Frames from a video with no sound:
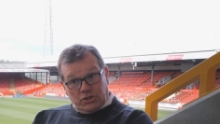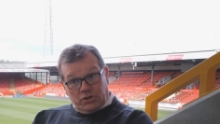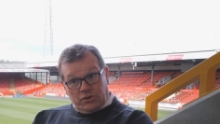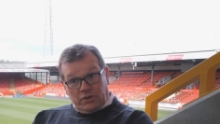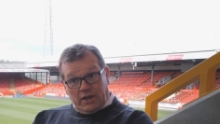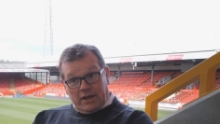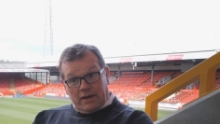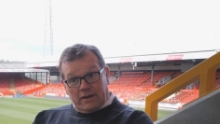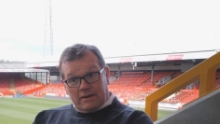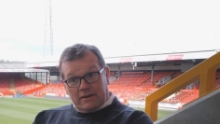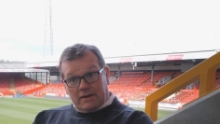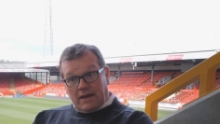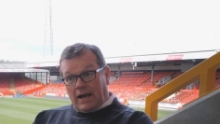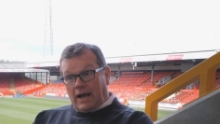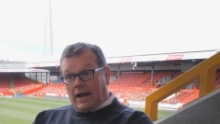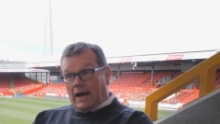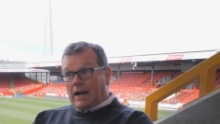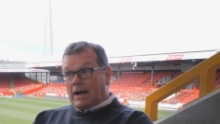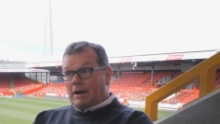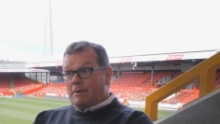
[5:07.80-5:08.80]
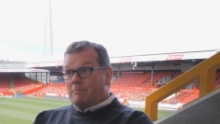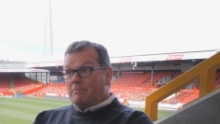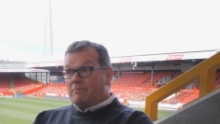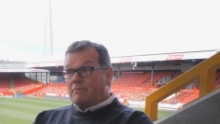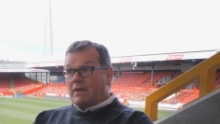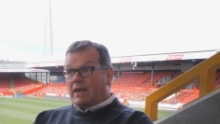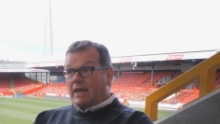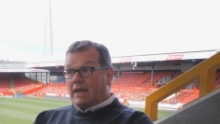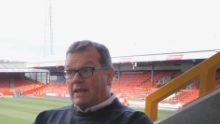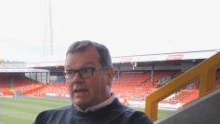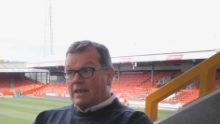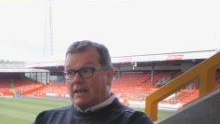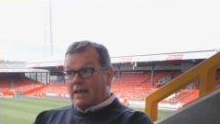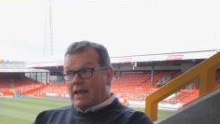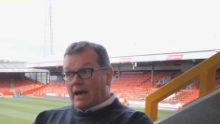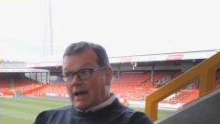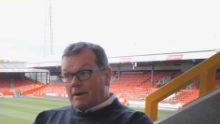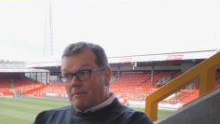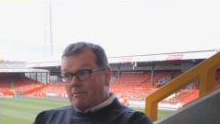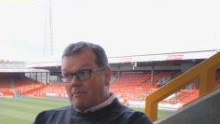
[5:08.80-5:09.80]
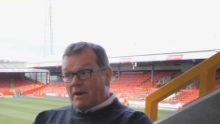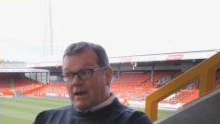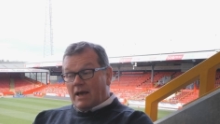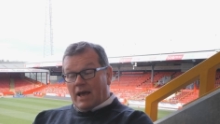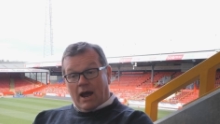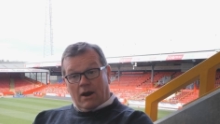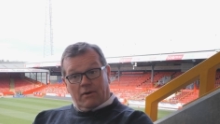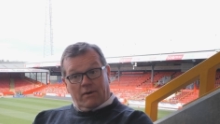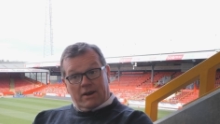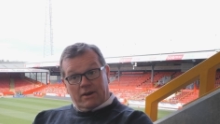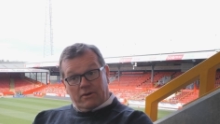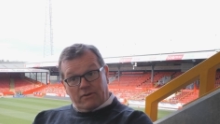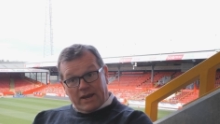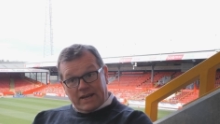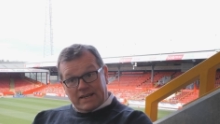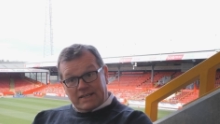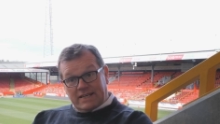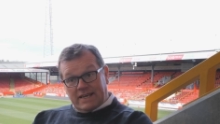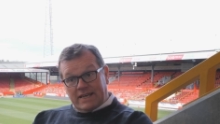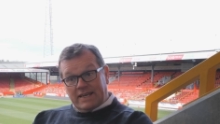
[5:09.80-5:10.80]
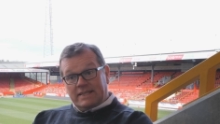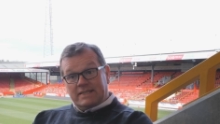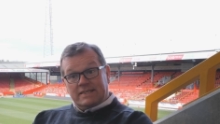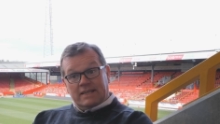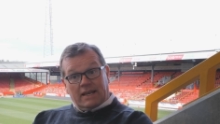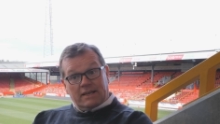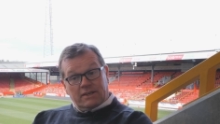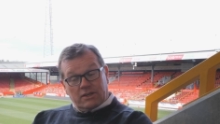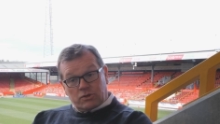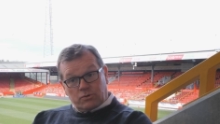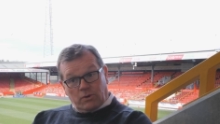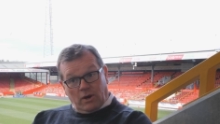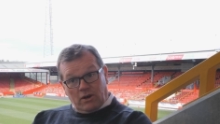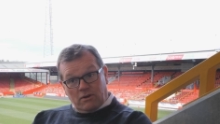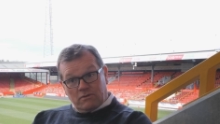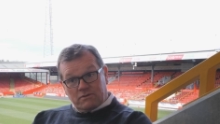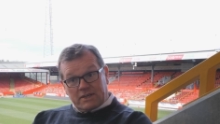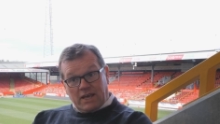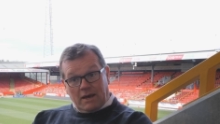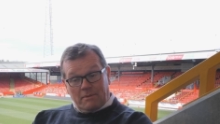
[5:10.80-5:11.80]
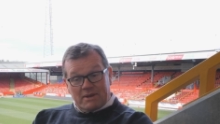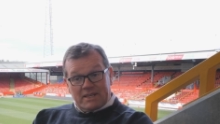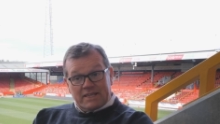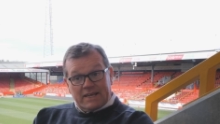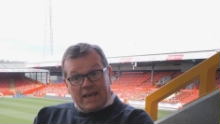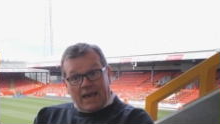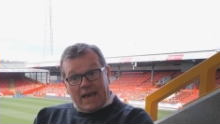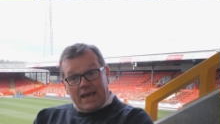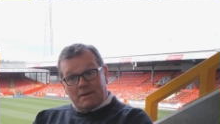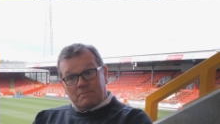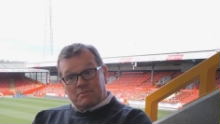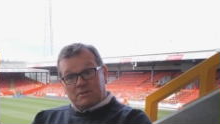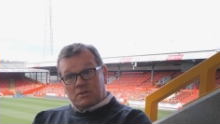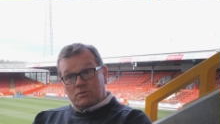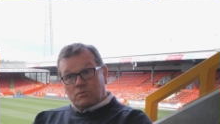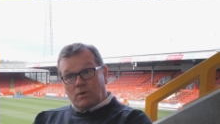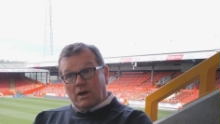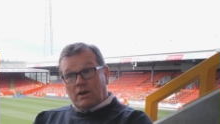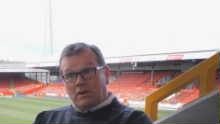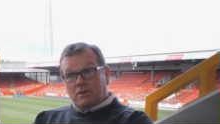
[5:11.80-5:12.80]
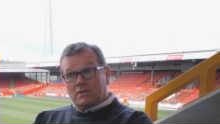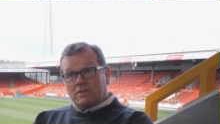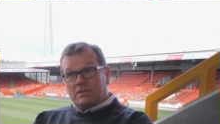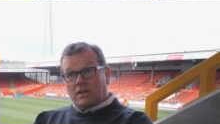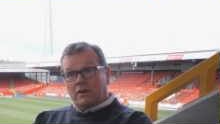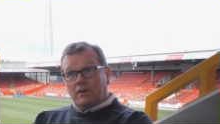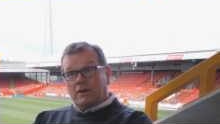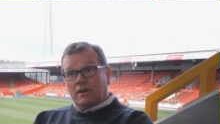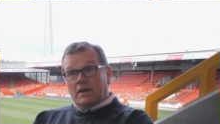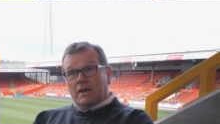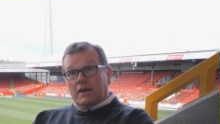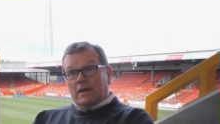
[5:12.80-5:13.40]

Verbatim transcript: Junior, um, in um, our under 18s and under 12s coming to games as well. So,